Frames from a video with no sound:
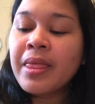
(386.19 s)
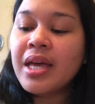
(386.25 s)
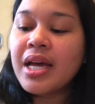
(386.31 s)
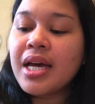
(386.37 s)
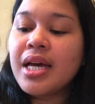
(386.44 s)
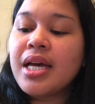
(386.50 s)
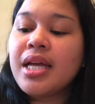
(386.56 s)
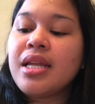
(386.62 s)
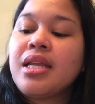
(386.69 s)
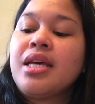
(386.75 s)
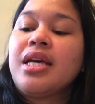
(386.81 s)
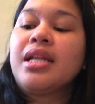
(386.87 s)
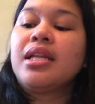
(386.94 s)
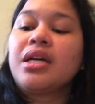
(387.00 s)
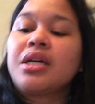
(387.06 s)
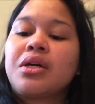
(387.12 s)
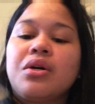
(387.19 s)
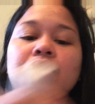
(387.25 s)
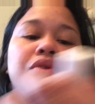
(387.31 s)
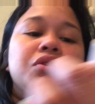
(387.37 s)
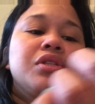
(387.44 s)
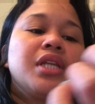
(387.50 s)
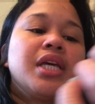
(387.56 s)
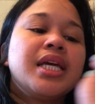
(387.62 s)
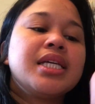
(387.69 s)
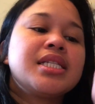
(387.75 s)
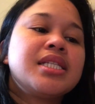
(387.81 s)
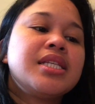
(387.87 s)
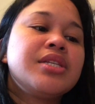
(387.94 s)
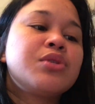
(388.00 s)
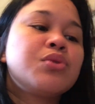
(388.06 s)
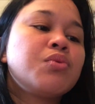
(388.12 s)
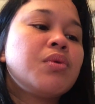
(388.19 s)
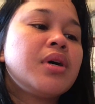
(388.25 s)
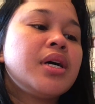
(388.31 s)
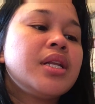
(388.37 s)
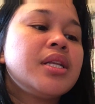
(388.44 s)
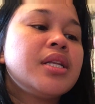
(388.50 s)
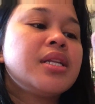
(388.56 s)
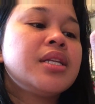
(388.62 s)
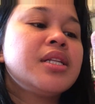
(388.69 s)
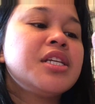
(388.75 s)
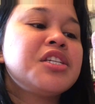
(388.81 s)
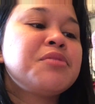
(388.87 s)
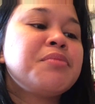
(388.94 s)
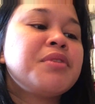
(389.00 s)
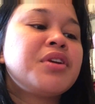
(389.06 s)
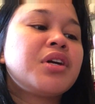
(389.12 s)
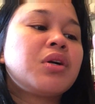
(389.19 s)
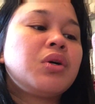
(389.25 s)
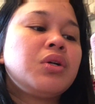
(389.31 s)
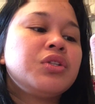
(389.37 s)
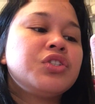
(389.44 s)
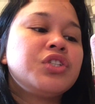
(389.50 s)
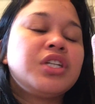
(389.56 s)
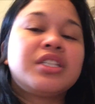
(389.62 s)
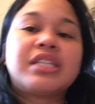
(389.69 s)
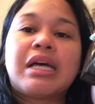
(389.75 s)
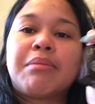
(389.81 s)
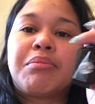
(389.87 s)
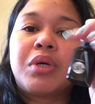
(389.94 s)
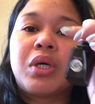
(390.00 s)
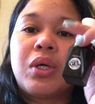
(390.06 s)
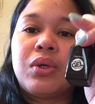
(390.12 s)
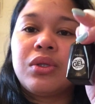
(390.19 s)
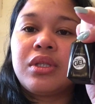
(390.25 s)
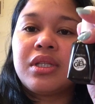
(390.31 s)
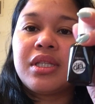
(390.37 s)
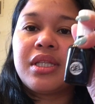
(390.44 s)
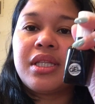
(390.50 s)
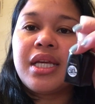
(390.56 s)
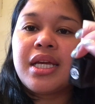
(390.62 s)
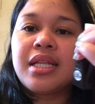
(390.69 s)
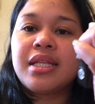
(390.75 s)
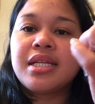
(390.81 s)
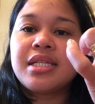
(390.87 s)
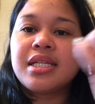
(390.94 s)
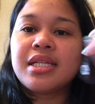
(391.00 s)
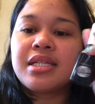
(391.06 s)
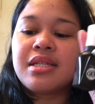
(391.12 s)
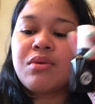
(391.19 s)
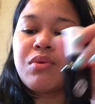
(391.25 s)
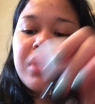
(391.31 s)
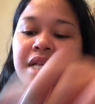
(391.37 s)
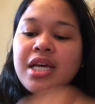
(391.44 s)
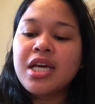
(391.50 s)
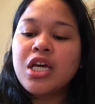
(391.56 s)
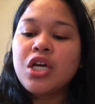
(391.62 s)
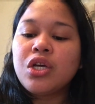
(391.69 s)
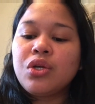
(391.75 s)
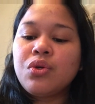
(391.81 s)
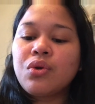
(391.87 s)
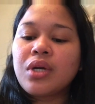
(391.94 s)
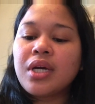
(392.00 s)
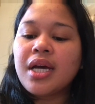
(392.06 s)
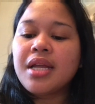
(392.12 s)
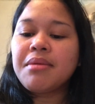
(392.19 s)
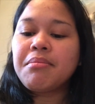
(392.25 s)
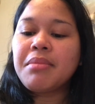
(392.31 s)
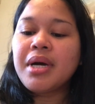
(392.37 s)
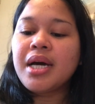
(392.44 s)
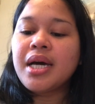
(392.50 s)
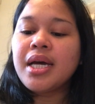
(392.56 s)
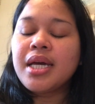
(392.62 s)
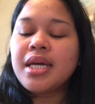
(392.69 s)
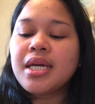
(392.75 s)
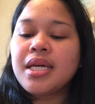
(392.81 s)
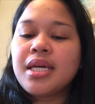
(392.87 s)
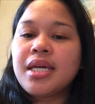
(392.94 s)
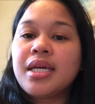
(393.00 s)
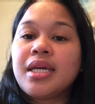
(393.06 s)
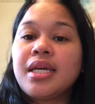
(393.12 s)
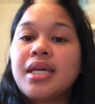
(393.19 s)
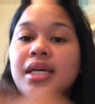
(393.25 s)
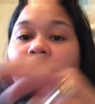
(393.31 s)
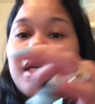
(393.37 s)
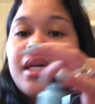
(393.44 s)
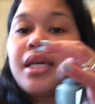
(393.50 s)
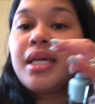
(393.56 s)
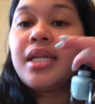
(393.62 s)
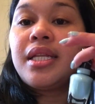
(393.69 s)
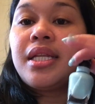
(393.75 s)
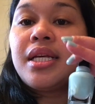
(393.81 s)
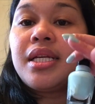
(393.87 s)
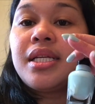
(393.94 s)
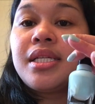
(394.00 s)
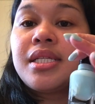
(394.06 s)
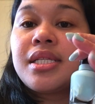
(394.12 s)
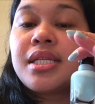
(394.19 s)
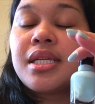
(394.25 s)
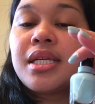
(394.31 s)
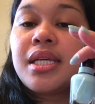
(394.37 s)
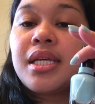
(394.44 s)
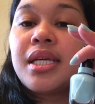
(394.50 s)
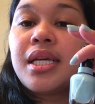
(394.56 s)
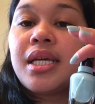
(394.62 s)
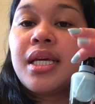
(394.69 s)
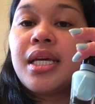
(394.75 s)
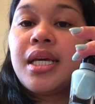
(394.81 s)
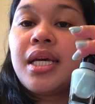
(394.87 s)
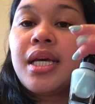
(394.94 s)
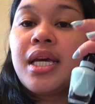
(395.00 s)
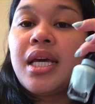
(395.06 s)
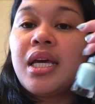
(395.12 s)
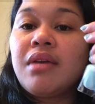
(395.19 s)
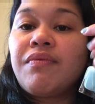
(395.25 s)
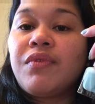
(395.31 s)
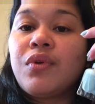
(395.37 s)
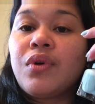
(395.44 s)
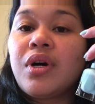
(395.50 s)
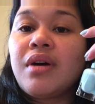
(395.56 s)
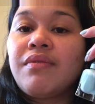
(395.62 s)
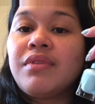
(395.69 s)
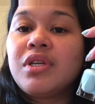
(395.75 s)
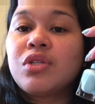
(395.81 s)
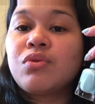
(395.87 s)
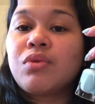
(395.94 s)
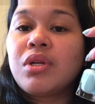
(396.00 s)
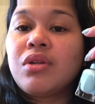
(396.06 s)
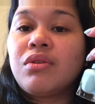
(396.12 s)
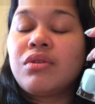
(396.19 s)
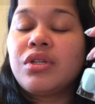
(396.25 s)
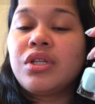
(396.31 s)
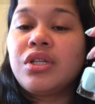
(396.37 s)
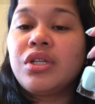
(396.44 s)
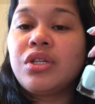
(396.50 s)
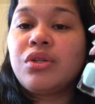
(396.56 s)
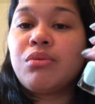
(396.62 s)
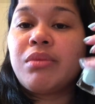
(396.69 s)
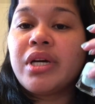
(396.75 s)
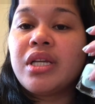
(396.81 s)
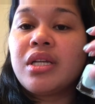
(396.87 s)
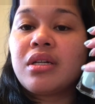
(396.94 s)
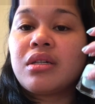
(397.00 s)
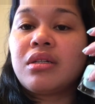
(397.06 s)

And the coat is this one, this Miracle Gel Top Coat. This is the one. You can buy this. If you have this one already, you buy the